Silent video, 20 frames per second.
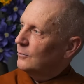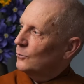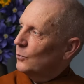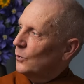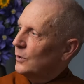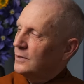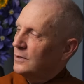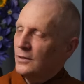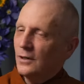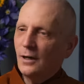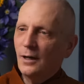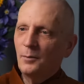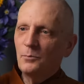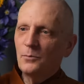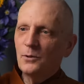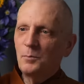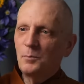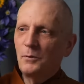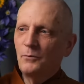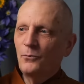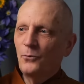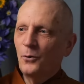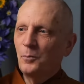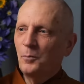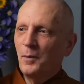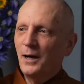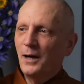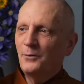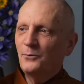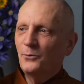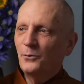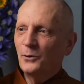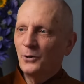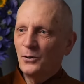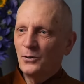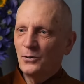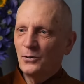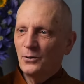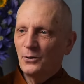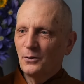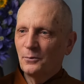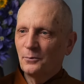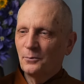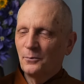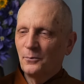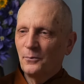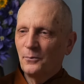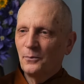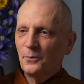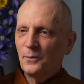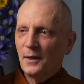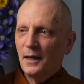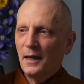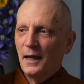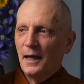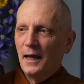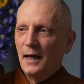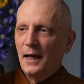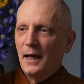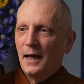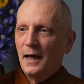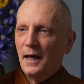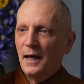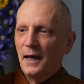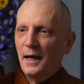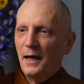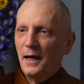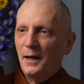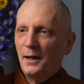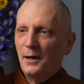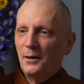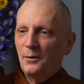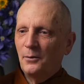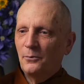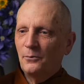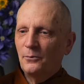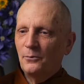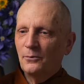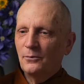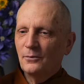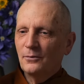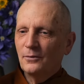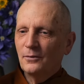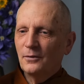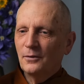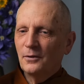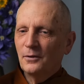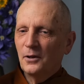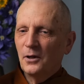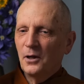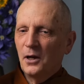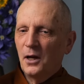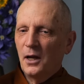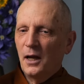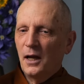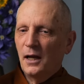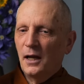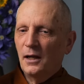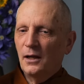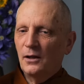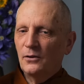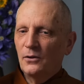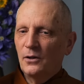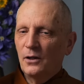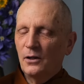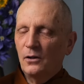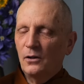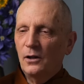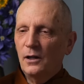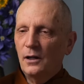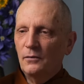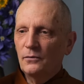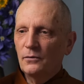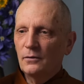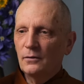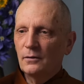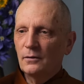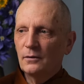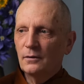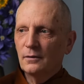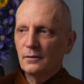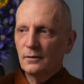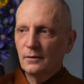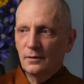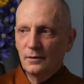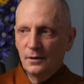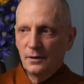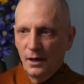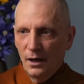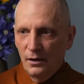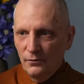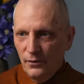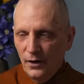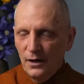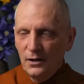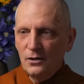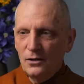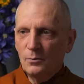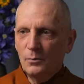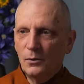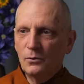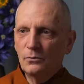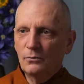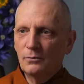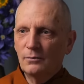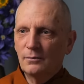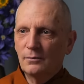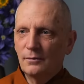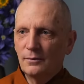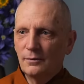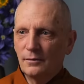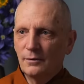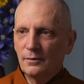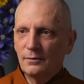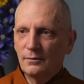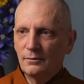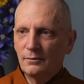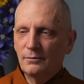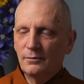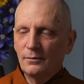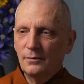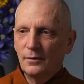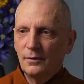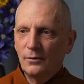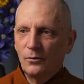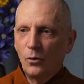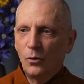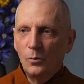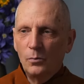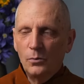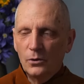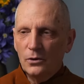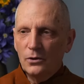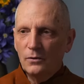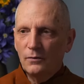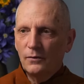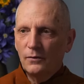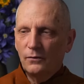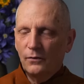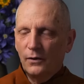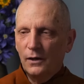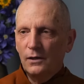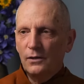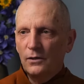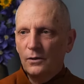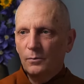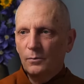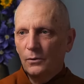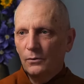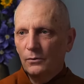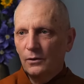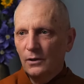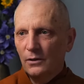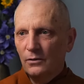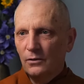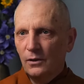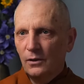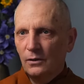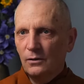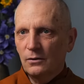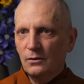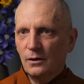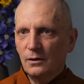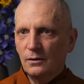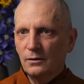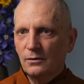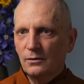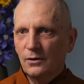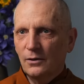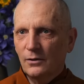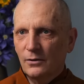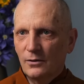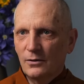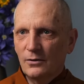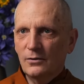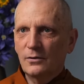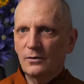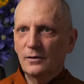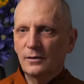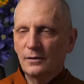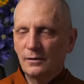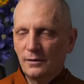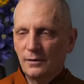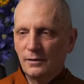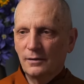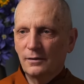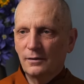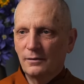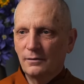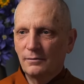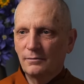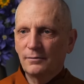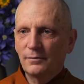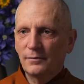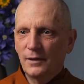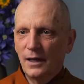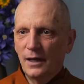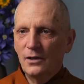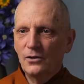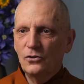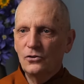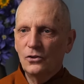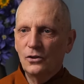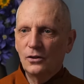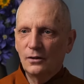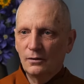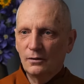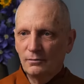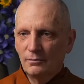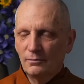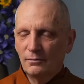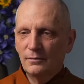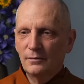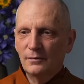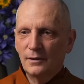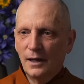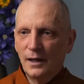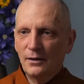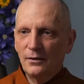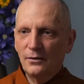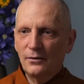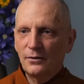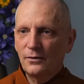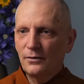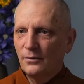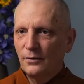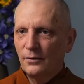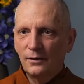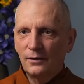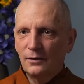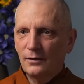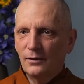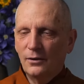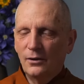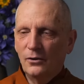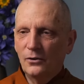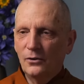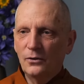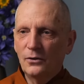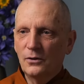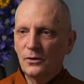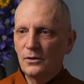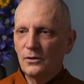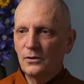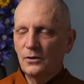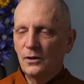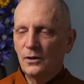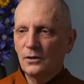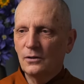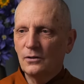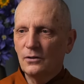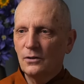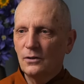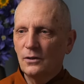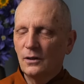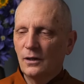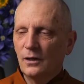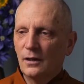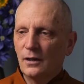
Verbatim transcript: What Comes Before Mindfulness. Uh, and they all have advice about whole books of advice about these things like sickness, uh, aging, death, uh, all of these things.